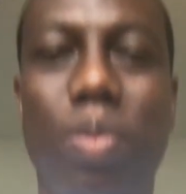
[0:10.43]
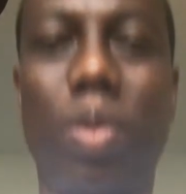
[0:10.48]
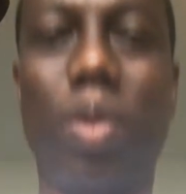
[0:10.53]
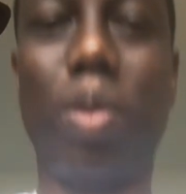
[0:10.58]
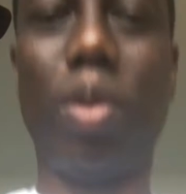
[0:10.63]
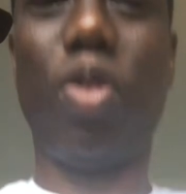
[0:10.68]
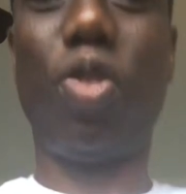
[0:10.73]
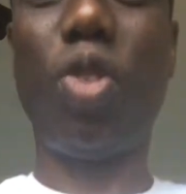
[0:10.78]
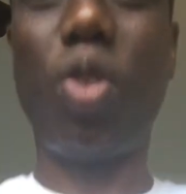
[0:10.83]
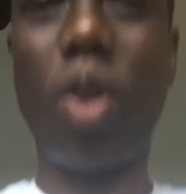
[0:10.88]

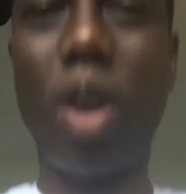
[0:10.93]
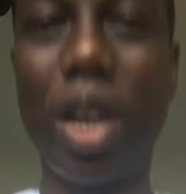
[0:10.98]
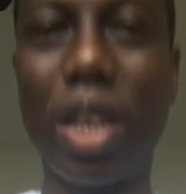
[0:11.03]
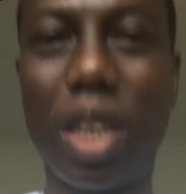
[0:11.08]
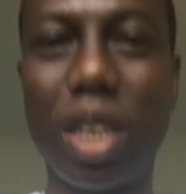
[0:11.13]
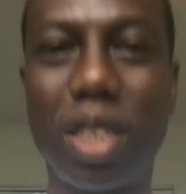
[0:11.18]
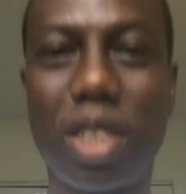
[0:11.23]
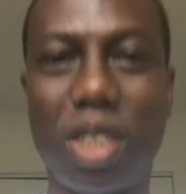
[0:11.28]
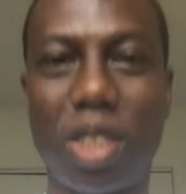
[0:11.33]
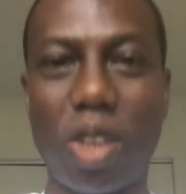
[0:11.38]
Before I
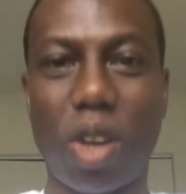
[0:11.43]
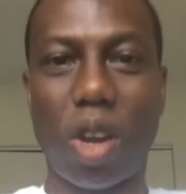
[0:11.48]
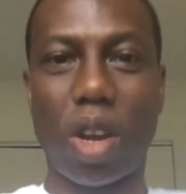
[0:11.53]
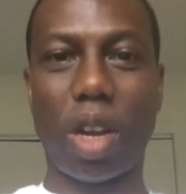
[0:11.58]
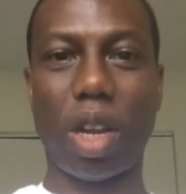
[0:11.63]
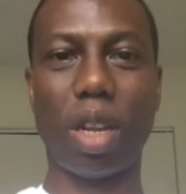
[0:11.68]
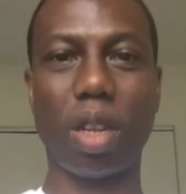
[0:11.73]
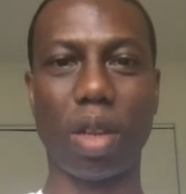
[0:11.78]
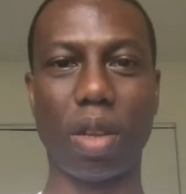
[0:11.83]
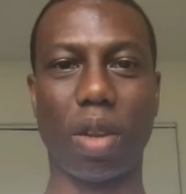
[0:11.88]
get
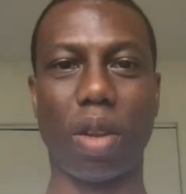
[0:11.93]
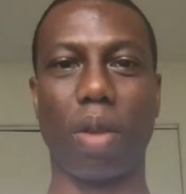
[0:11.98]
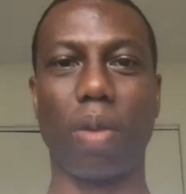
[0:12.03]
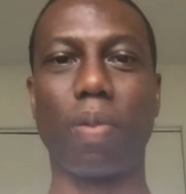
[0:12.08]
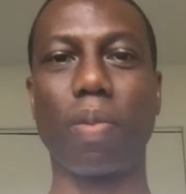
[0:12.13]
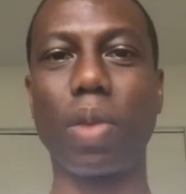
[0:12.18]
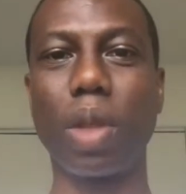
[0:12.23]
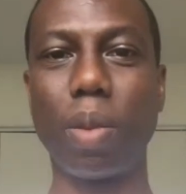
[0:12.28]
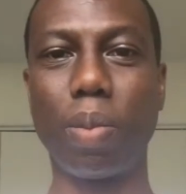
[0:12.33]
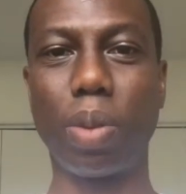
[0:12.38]
started,
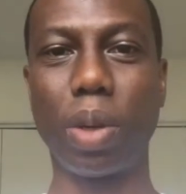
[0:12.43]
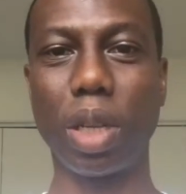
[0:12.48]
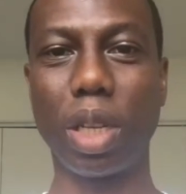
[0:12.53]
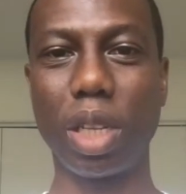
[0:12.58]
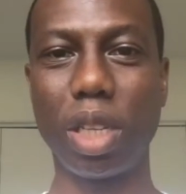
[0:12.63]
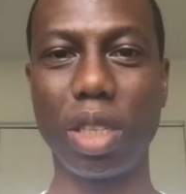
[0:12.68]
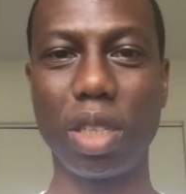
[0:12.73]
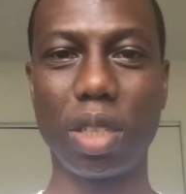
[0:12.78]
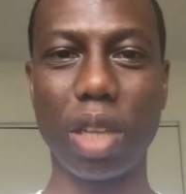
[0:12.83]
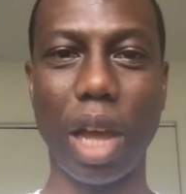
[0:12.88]

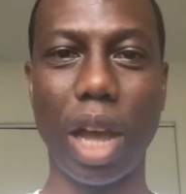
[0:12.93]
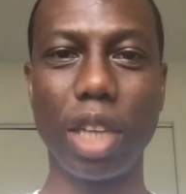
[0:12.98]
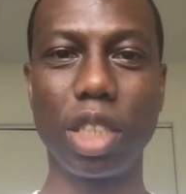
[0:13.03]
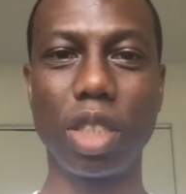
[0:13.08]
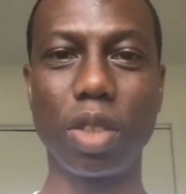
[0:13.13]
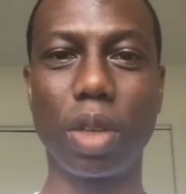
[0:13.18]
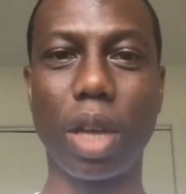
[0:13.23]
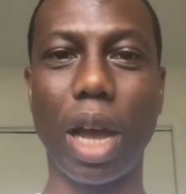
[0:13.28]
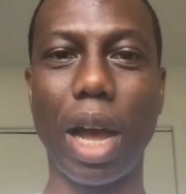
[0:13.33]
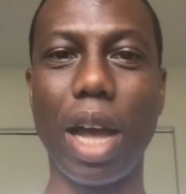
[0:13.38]
please ask
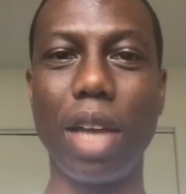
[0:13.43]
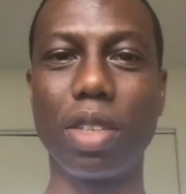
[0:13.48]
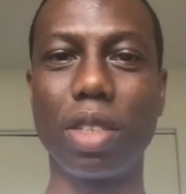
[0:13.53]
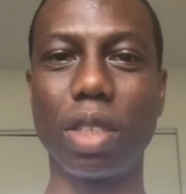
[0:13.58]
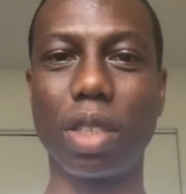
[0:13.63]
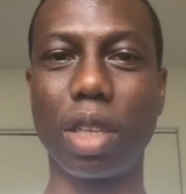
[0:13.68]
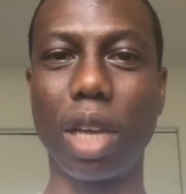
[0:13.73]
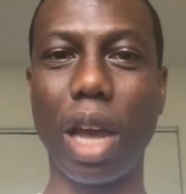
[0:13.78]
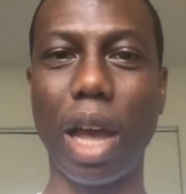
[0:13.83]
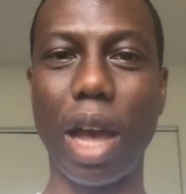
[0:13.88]
you guys
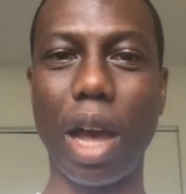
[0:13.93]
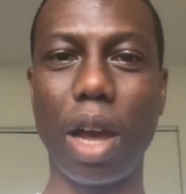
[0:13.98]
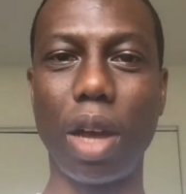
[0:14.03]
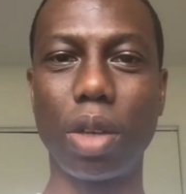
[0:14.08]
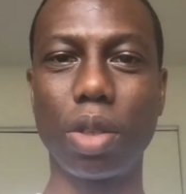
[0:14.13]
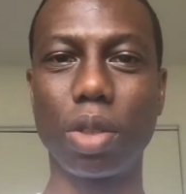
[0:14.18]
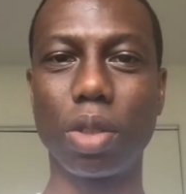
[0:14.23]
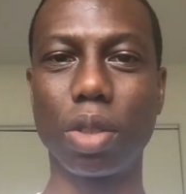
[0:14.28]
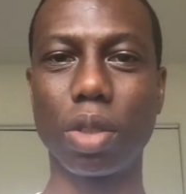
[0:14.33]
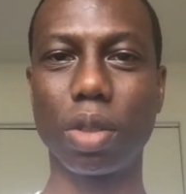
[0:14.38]
and
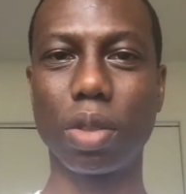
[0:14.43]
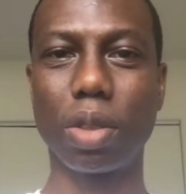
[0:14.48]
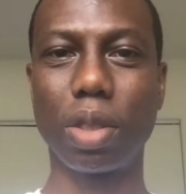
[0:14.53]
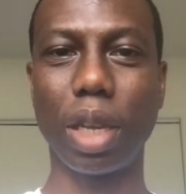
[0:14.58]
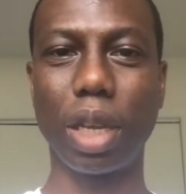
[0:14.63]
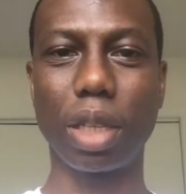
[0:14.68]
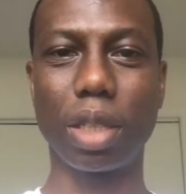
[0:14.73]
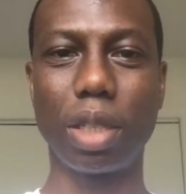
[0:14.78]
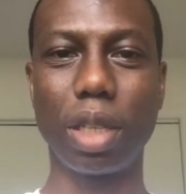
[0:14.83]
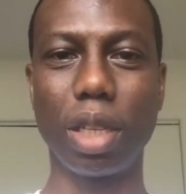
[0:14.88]
gals,
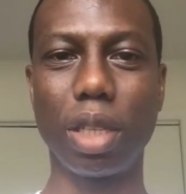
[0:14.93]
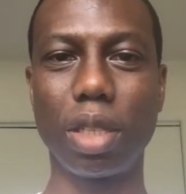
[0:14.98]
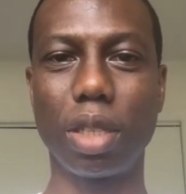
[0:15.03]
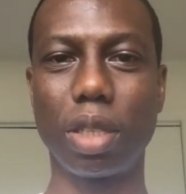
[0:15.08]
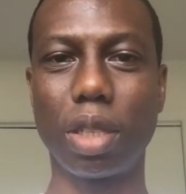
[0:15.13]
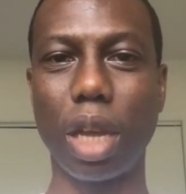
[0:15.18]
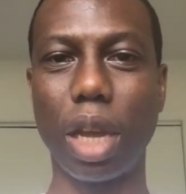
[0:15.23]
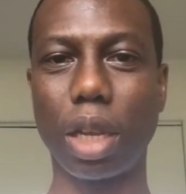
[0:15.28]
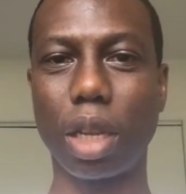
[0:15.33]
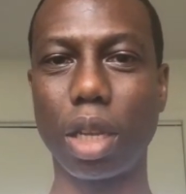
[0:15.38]
take 10
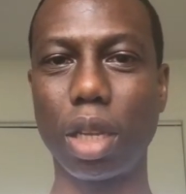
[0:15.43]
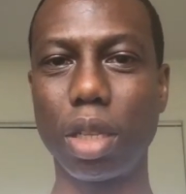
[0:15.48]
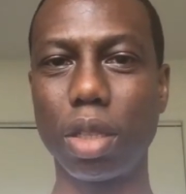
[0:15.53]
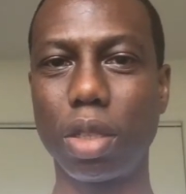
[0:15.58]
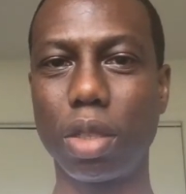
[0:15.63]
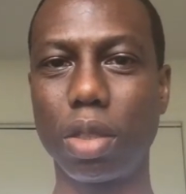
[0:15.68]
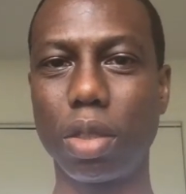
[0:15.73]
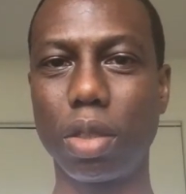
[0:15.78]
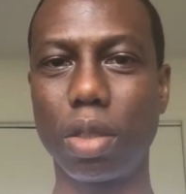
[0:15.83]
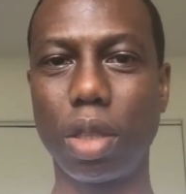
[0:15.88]

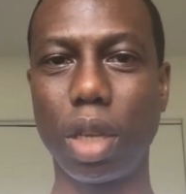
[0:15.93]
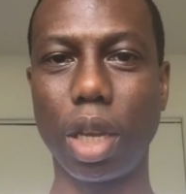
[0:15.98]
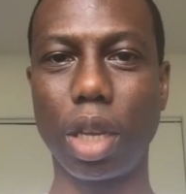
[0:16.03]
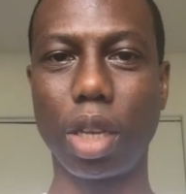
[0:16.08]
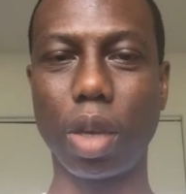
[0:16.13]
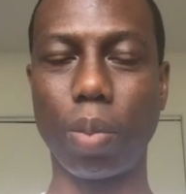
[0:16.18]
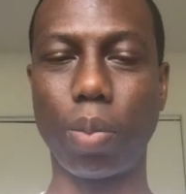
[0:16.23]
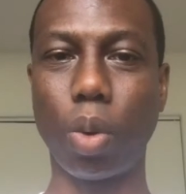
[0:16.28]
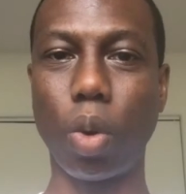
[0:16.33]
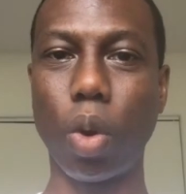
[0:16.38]
seconds, take
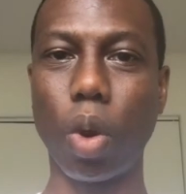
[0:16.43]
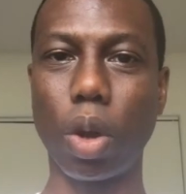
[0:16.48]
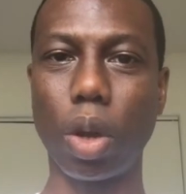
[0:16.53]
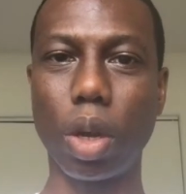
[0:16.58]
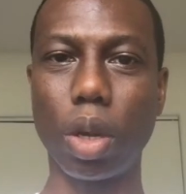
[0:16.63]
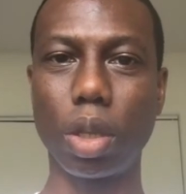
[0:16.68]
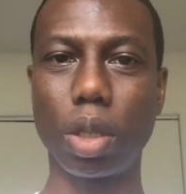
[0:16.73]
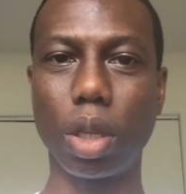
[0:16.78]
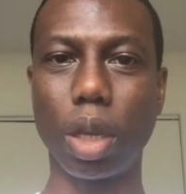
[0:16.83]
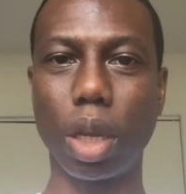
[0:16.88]
your
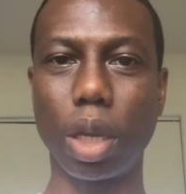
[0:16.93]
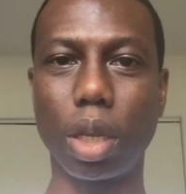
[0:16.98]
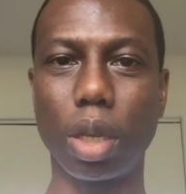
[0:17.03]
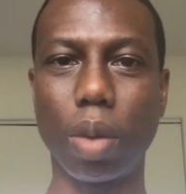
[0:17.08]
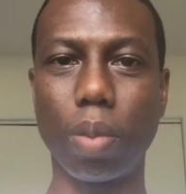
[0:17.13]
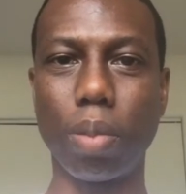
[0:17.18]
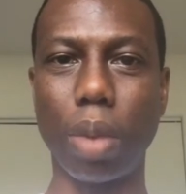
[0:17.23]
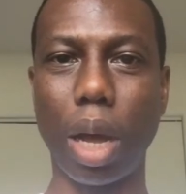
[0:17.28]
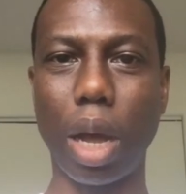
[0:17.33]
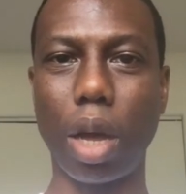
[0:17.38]
pointer, take your
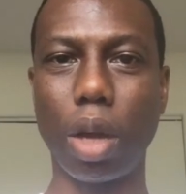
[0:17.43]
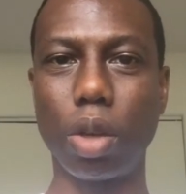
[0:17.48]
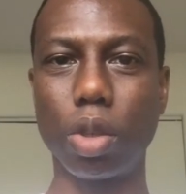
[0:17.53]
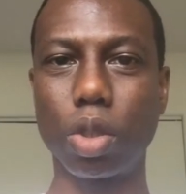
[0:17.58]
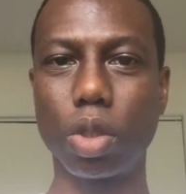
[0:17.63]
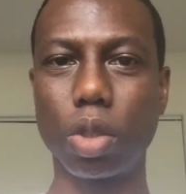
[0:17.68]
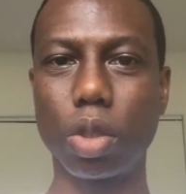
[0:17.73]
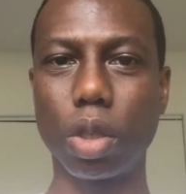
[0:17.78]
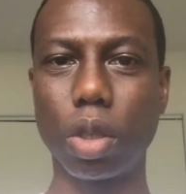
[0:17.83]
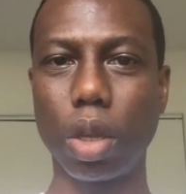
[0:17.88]

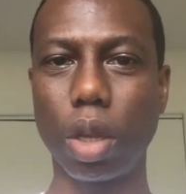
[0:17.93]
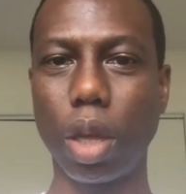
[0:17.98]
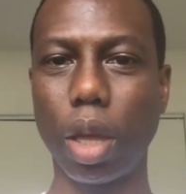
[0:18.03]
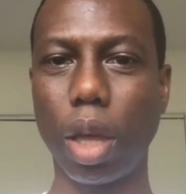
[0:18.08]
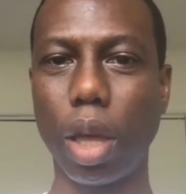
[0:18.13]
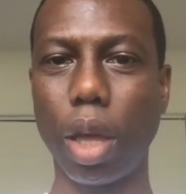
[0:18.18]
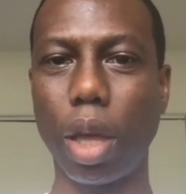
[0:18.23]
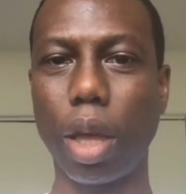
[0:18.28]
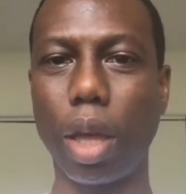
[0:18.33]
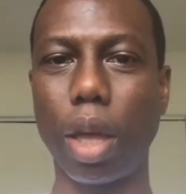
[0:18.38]
mouse,
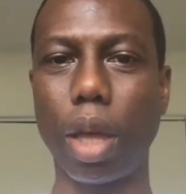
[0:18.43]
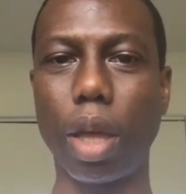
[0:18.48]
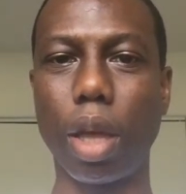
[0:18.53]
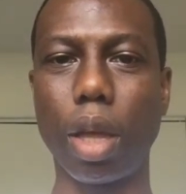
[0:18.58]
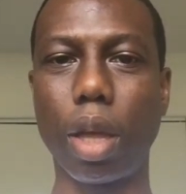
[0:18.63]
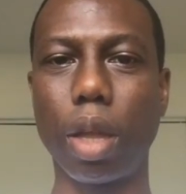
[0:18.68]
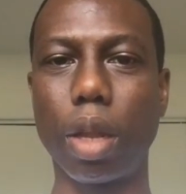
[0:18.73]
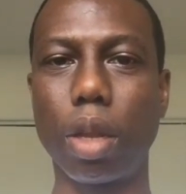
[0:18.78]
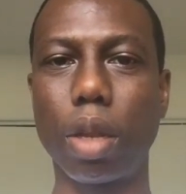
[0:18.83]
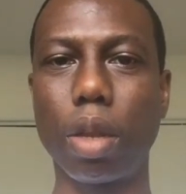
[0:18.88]

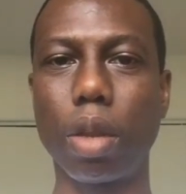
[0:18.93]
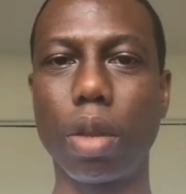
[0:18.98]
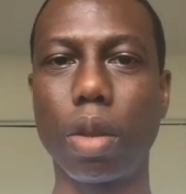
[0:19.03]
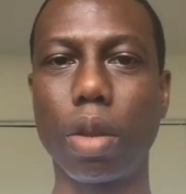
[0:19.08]
and